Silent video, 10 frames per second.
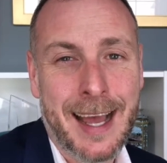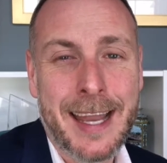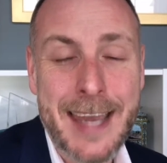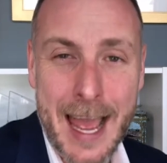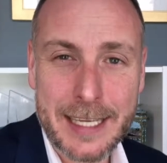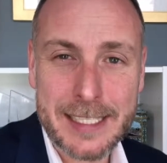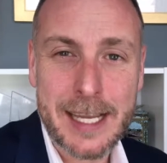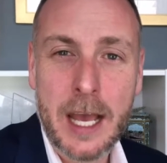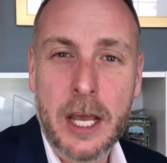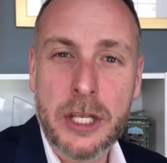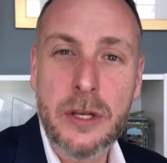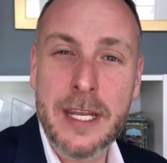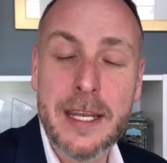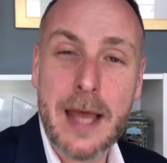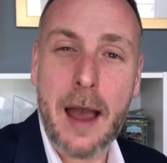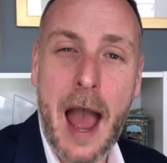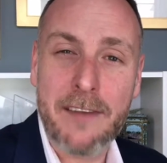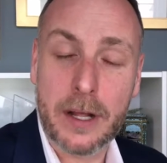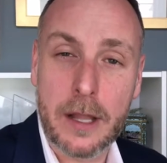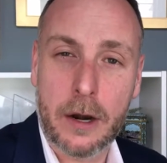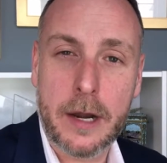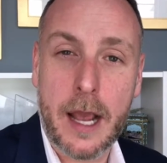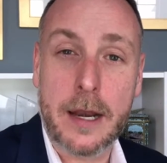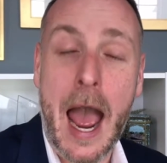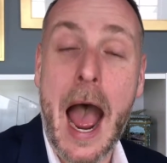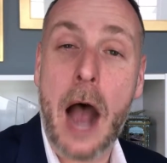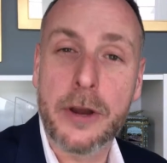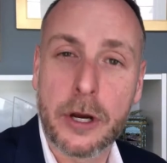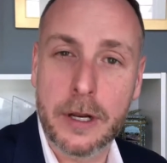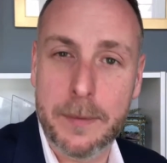Next, you need to have clarity on how you're going